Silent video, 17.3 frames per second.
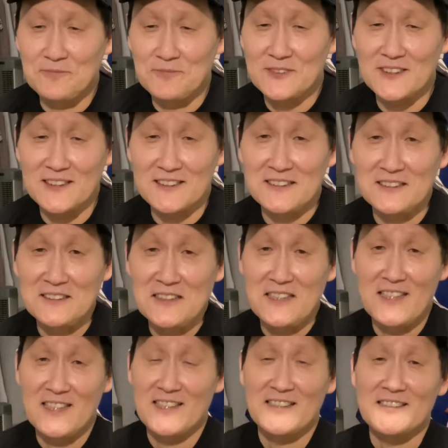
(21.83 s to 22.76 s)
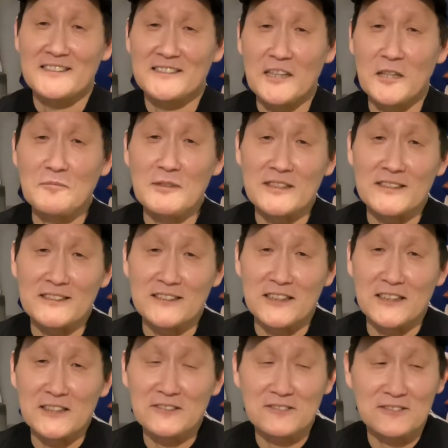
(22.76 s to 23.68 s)
just send me
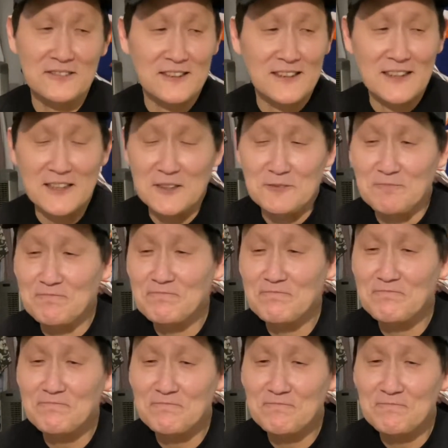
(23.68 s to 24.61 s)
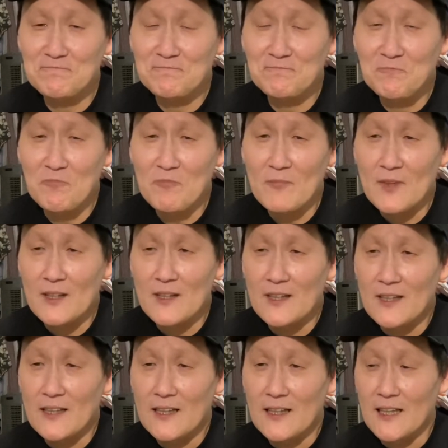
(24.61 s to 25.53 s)
stuff. Um,
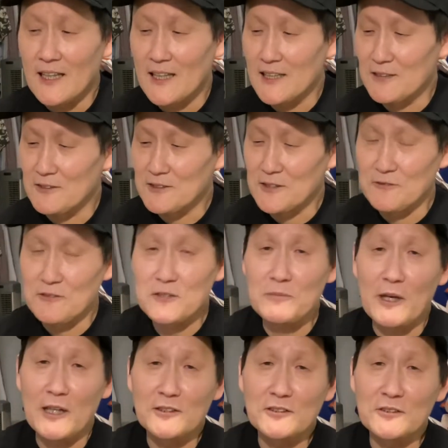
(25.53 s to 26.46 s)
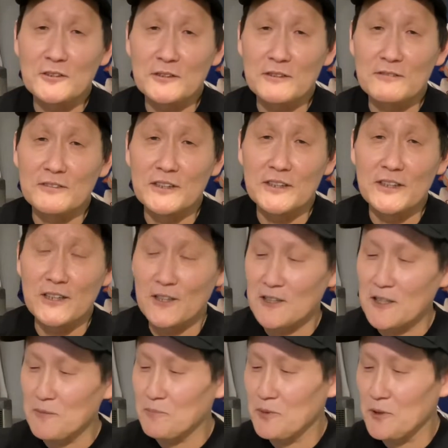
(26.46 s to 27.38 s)
uh, it was in response to a video
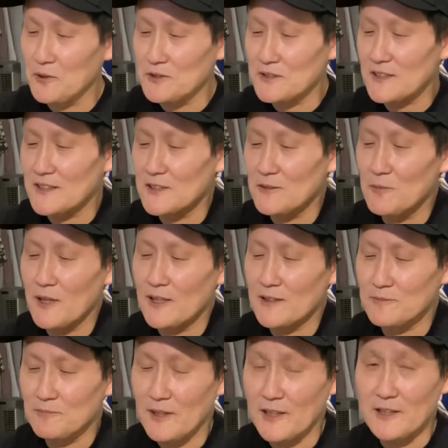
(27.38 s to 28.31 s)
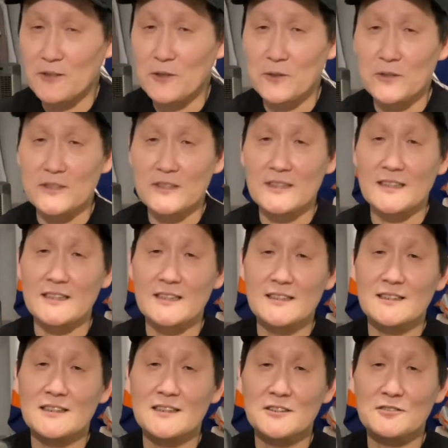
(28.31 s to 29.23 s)
I posted about my
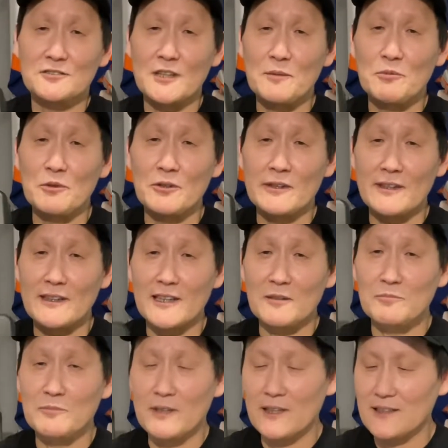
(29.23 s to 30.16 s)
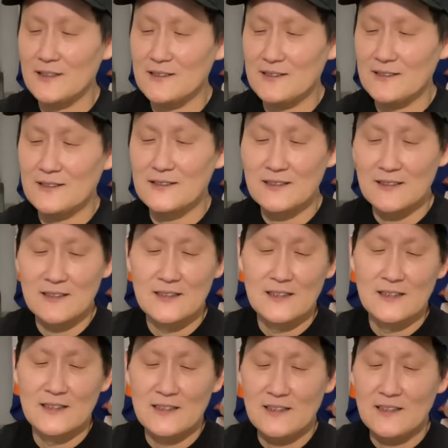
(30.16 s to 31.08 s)
Hornady tri-point lock box.
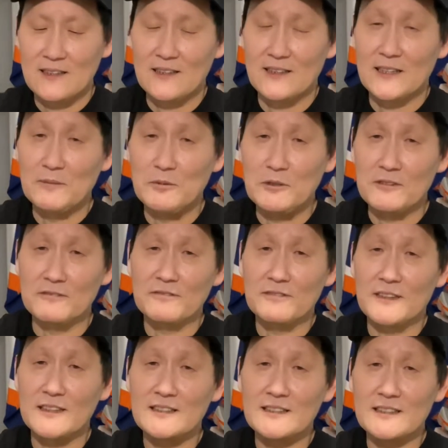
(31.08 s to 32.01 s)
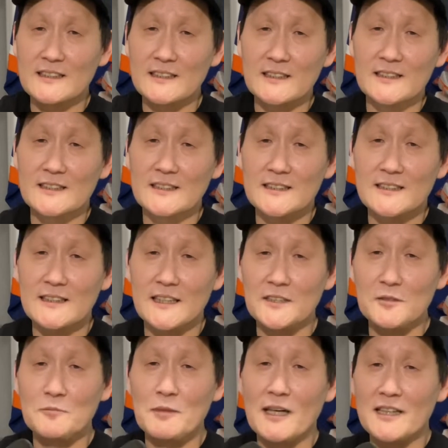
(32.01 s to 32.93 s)
And I put flex seal on
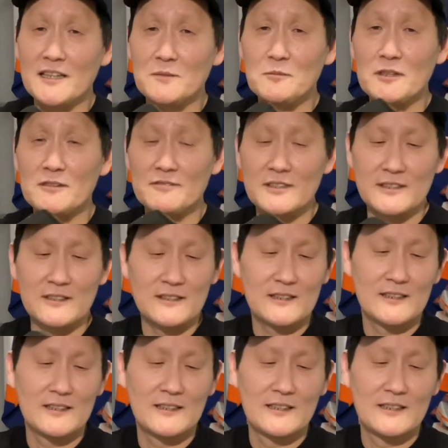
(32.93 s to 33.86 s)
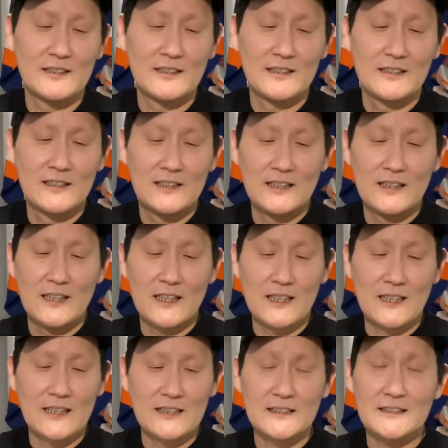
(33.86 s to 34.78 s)
the bottom of it
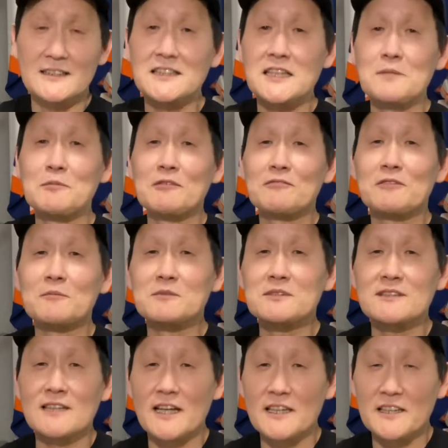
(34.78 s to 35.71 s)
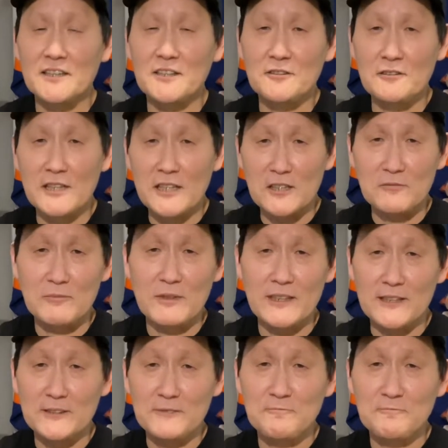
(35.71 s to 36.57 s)
uh, to keep it from sliding around my,